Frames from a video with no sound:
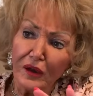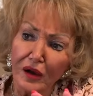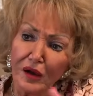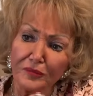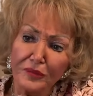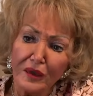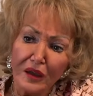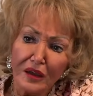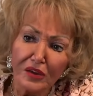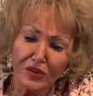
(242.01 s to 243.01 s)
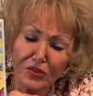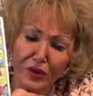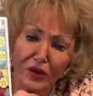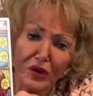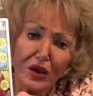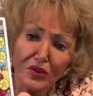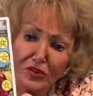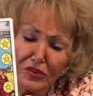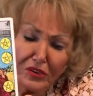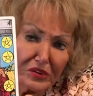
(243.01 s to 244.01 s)
And here you are.
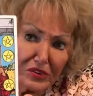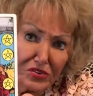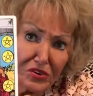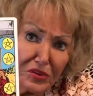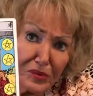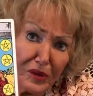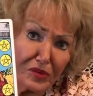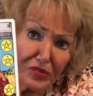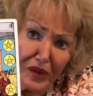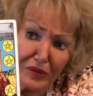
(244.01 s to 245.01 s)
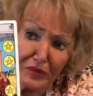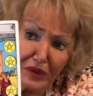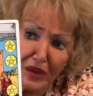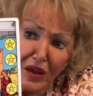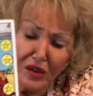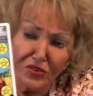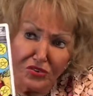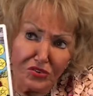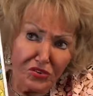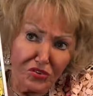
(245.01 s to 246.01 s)
You're a little concerned about your family.
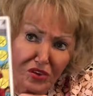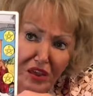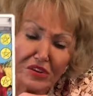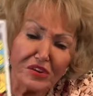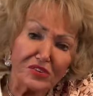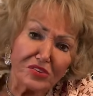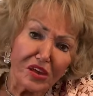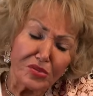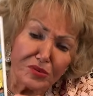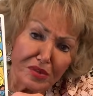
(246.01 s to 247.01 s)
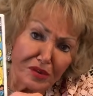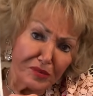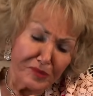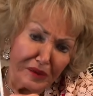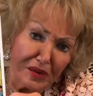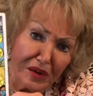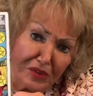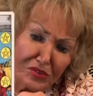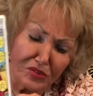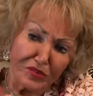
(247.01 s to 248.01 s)
You can't get together with everybody. I
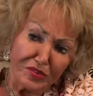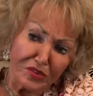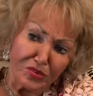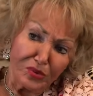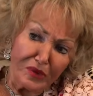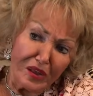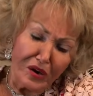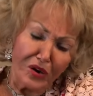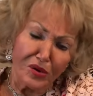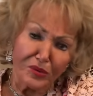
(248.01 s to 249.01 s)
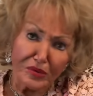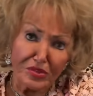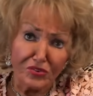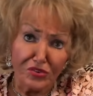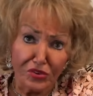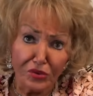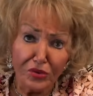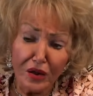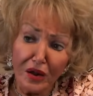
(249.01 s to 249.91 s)
don't know if that's where they are, what they do.